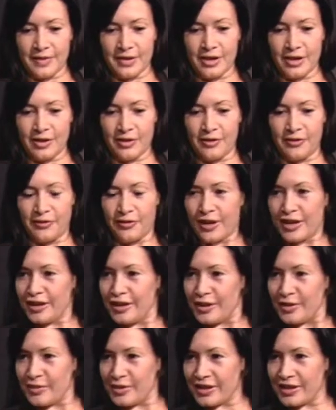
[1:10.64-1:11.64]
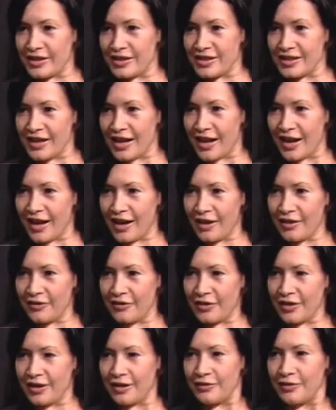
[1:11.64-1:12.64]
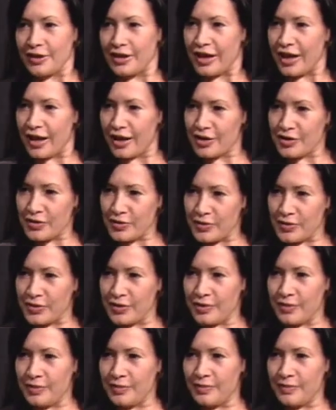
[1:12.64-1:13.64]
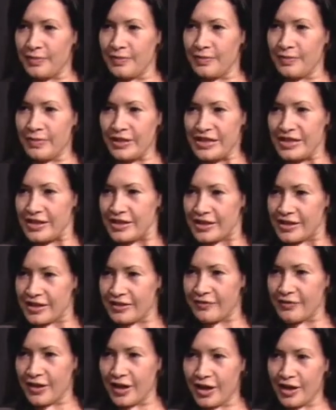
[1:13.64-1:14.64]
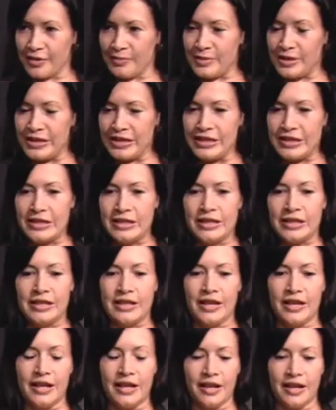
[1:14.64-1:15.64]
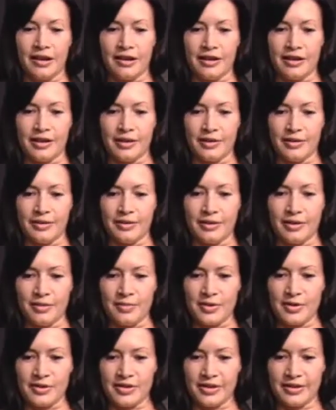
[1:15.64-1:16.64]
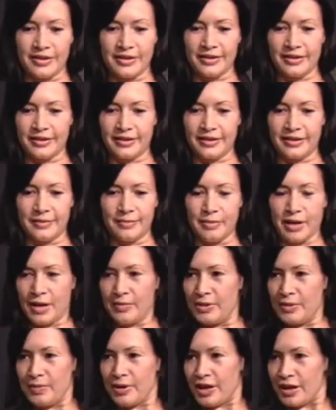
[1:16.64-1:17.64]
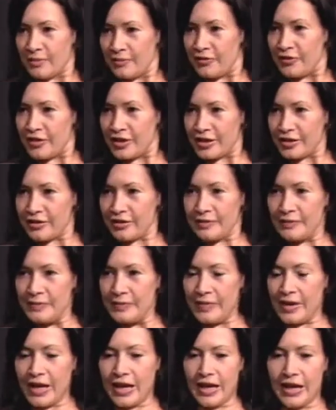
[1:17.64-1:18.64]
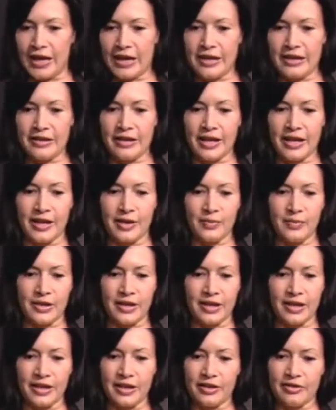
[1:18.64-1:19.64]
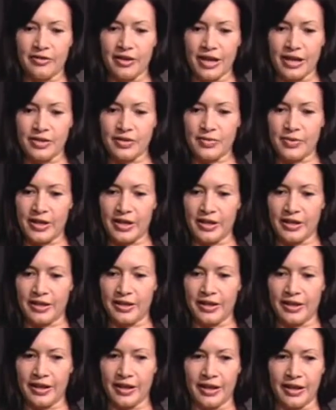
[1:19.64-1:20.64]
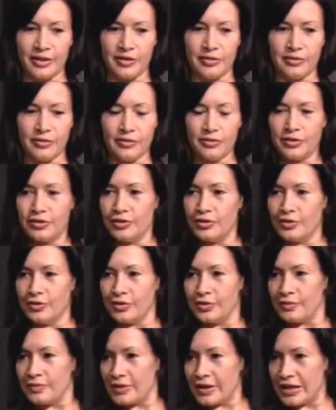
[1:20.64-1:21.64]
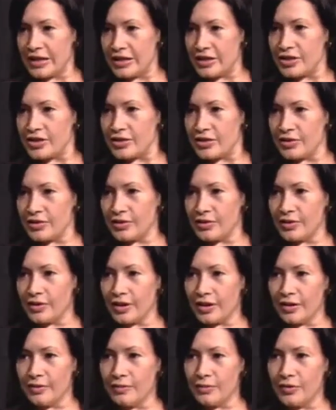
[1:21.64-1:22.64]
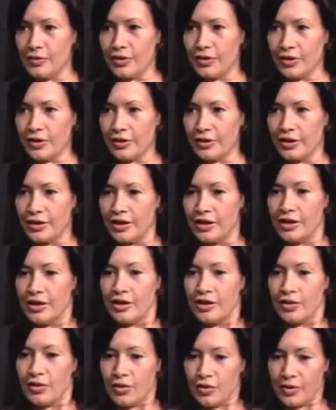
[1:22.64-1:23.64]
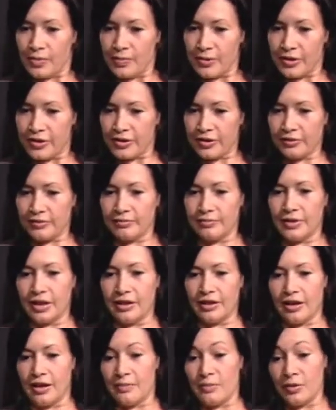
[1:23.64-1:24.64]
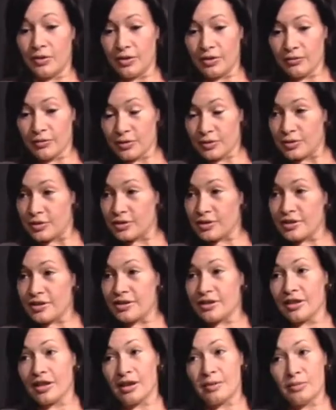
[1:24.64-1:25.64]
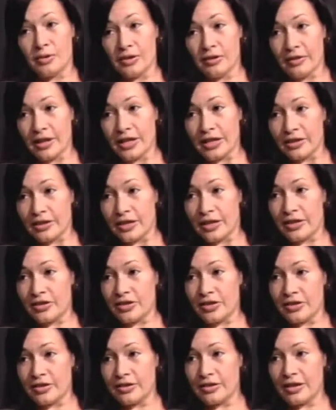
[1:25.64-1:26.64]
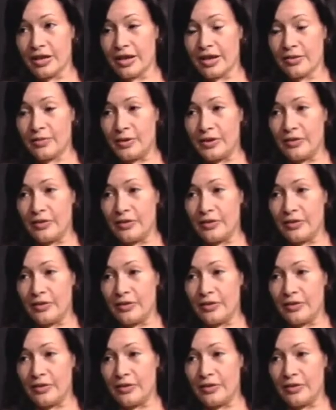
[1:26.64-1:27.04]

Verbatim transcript: you know, friendly with the staff, kind of a casual business environment, uh, almost a mom and pop feel. Sure. And then we kind of graduated and grew into a more corporate a lot more rules, a lot more regulation, and